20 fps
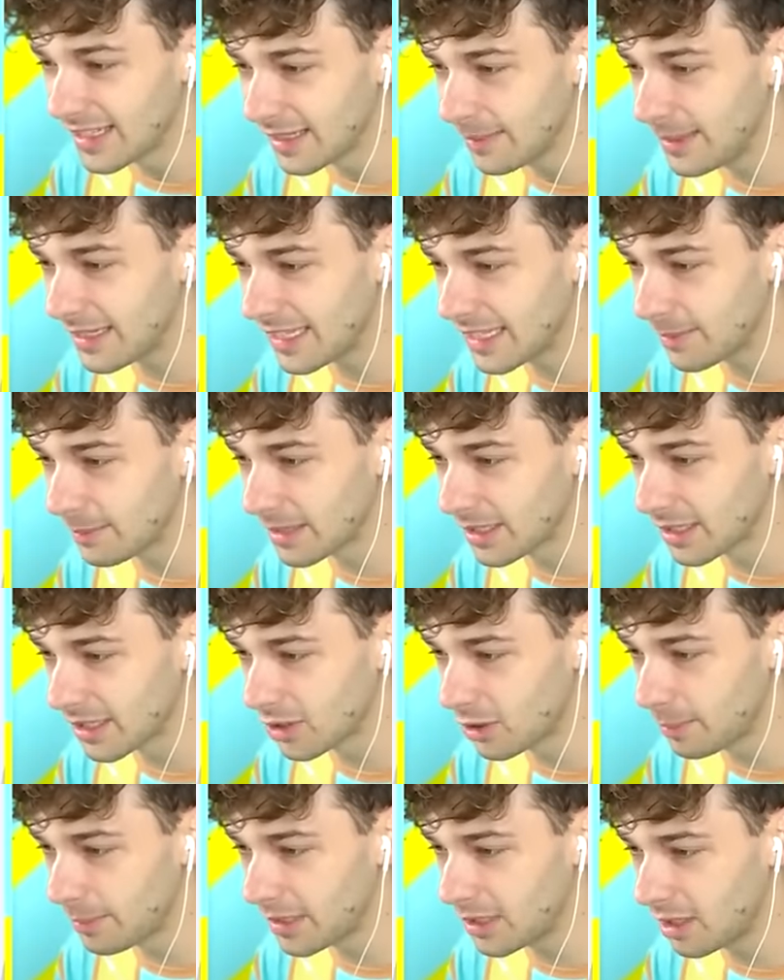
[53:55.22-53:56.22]
let me get him a
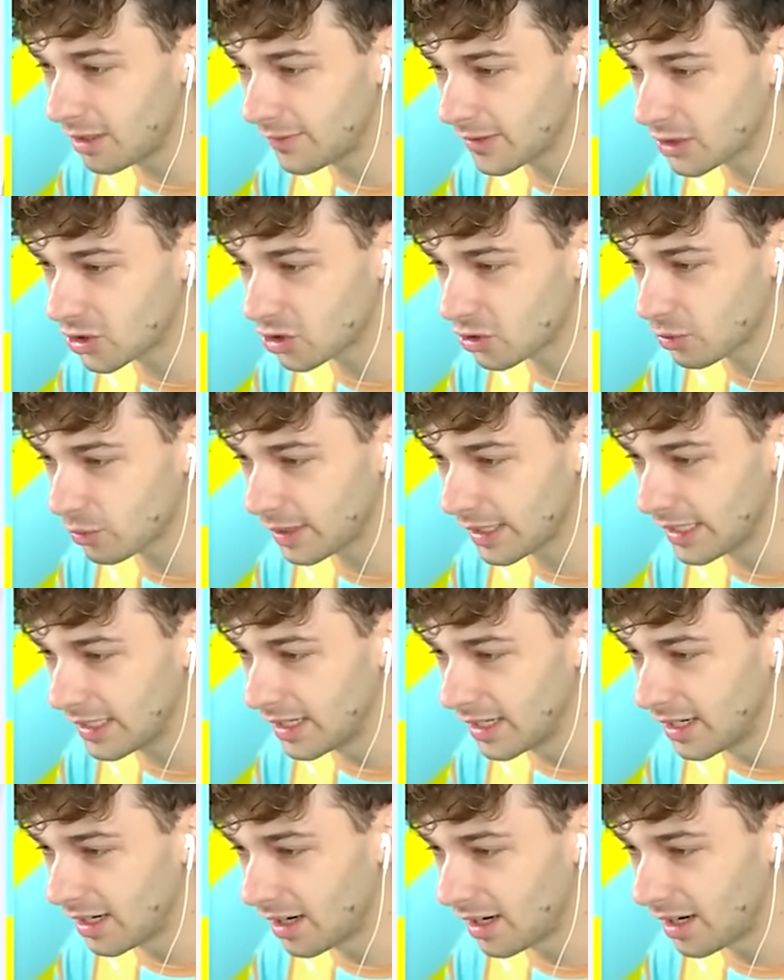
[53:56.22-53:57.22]
little bit of a
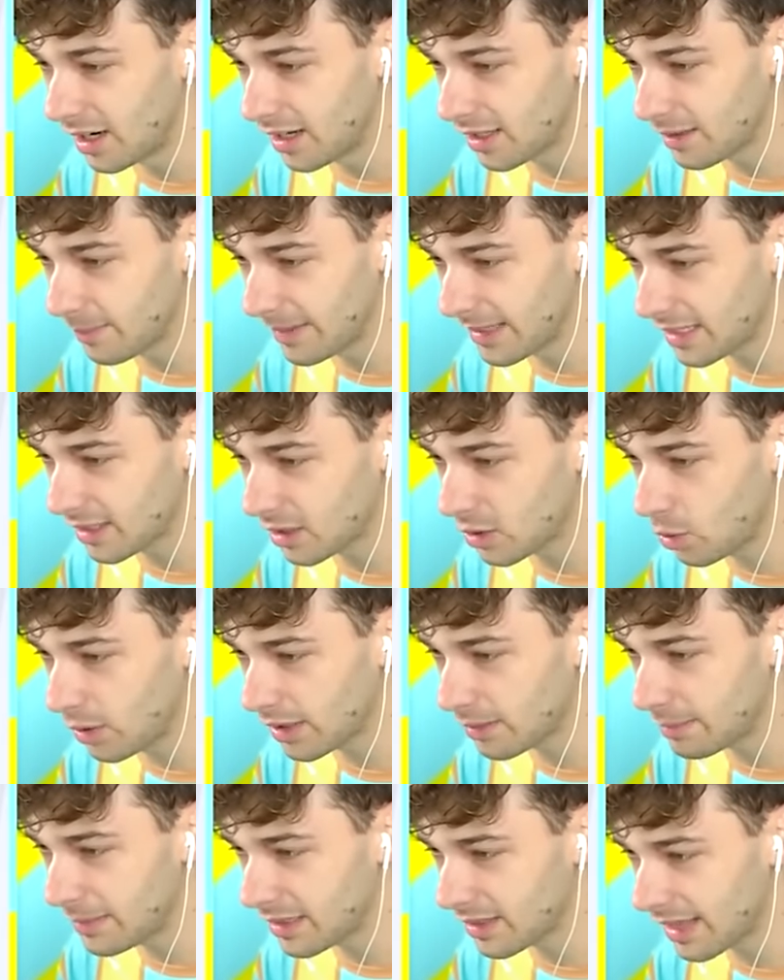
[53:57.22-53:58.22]
treat. Uh, let me get a
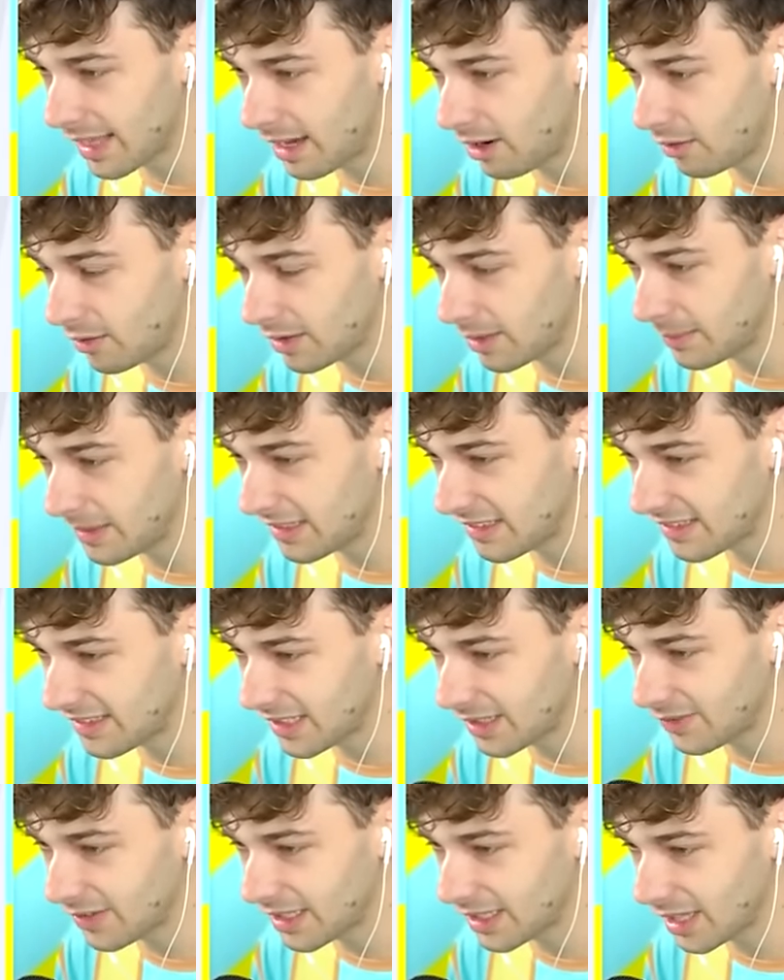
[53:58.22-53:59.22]
quick meal out. Let me
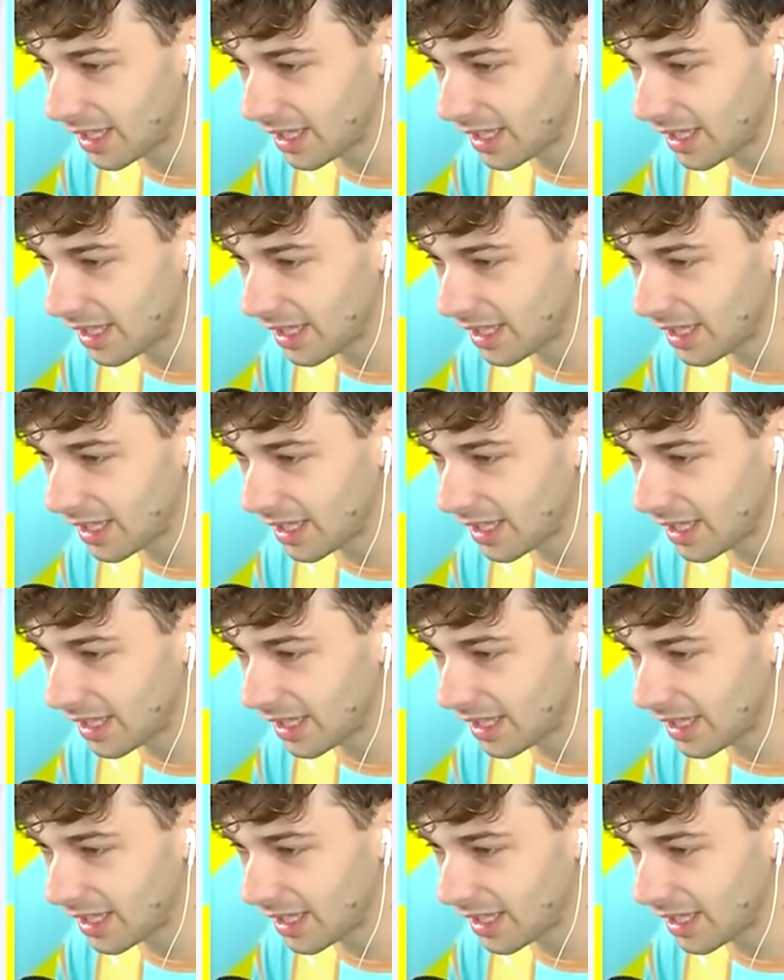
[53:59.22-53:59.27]
see if he